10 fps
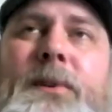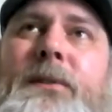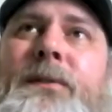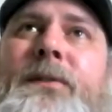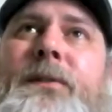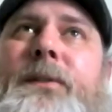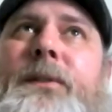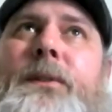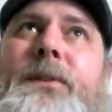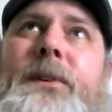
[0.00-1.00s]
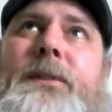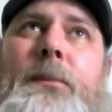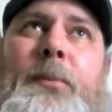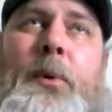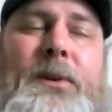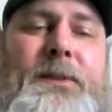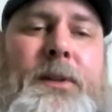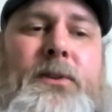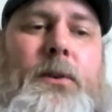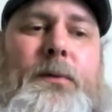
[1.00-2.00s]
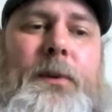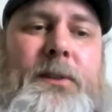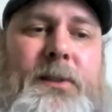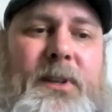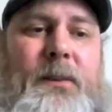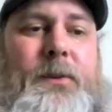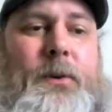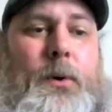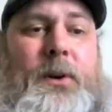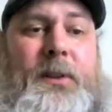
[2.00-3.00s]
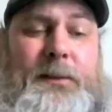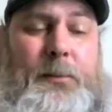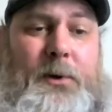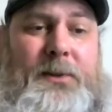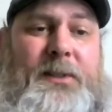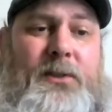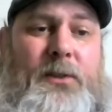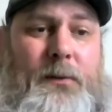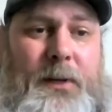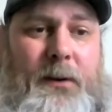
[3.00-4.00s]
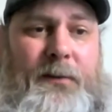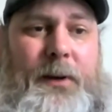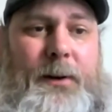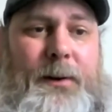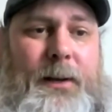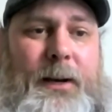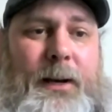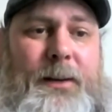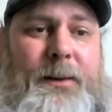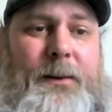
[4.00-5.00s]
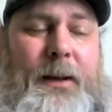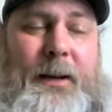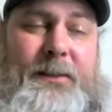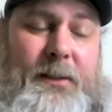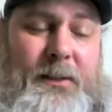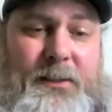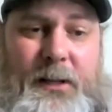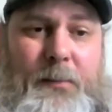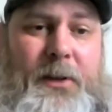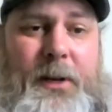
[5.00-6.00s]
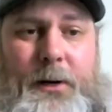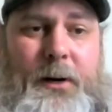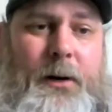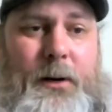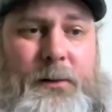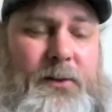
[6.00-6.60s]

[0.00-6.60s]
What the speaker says: of the supports that you've received or the supports that you've given as a team leader and